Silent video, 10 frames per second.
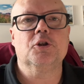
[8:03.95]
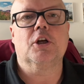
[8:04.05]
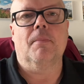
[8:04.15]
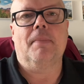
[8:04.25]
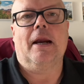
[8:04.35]

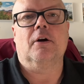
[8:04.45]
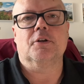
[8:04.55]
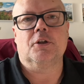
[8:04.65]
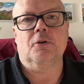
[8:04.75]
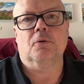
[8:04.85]
compared
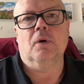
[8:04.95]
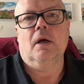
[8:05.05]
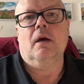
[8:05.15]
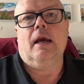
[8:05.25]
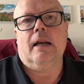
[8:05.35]
to
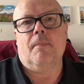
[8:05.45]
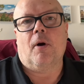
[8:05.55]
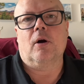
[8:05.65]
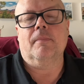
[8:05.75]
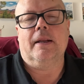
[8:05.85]
an
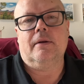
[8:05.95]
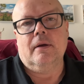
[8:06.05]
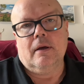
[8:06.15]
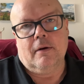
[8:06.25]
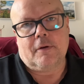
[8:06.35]
apartment
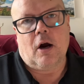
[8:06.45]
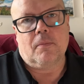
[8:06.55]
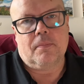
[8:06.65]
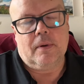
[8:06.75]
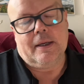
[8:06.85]
of
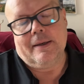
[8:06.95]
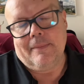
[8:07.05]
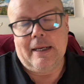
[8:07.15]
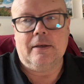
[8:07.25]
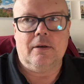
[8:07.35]

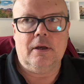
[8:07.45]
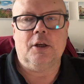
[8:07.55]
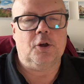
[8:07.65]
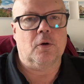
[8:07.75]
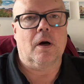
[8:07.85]

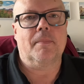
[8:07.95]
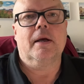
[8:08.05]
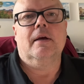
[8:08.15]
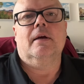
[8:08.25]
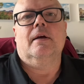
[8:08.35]
in Europe.
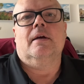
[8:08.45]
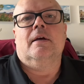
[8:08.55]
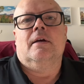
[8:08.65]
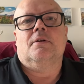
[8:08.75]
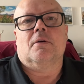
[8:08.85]

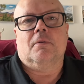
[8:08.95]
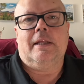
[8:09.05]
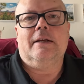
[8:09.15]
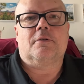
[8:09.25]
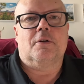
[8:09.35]
So
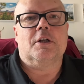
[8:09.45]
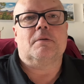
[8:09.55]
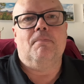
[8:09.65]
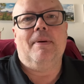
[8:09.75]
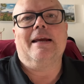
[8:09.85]
things are
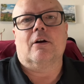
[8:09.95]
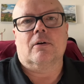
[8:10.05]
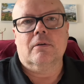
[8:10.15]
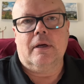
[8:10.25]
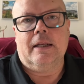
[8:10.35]
just
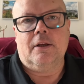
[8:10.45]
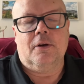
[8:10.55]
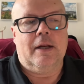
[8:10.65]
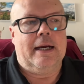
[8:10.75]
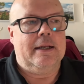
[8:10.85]
bigger in the
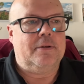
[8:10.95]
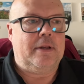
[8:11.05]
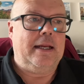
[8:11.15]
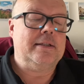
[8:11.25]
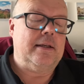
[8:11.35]
United
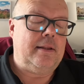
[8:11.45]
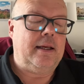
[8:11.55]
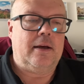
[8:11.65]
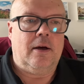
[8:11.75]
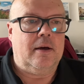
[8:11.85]
States, I
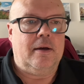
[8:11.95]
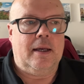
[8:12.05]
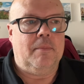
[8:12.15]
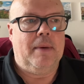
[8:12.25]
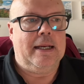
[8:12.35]
think,
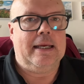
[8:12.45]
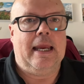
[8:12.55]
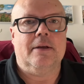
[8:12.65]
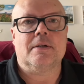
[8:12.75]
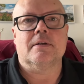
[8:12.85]
in many
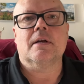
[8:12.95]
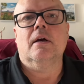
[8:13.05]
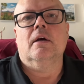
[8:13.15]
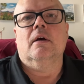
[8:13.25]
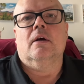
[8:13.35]
cases.
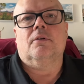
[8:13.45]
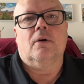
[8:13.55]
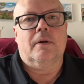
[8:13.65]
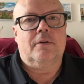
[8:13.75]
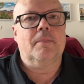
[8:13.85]

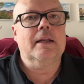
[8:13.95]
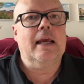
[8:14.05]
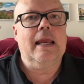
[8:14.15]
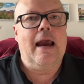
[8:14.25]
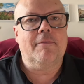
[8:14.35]
So it's something
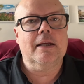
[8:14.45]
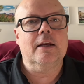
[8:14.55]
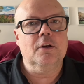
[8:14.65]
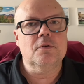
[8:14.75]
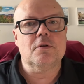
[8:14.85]
that you have to
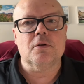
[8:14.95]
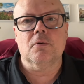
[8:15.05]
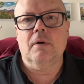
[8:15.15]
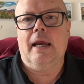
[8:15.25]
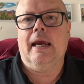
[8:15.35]
get used
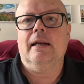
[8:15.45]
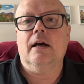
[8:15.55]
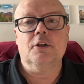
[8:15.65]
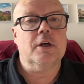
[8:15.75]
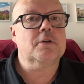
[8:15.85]
to and
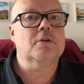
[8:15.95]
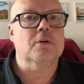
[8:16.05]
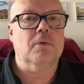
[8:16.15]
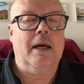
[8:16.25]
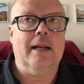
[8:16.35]
adjust
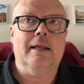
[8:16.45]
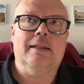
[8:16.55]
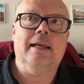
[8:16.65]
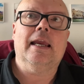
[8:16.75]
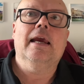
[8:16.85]
to. And I
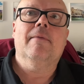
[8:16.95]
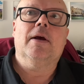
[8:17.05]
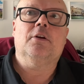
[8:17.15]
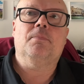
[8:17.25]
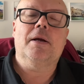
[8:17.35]
think,
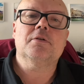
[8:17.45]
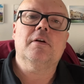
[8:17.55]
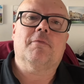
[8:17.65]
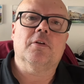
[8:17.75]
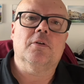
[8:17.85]

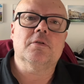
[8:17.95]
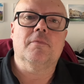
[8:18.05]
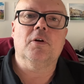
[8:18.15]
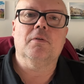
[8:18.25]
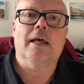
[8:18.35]
especially for those
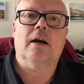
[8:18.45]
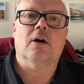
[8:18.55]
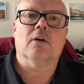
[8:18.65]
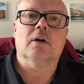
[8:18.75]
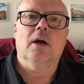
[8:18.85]
of you that are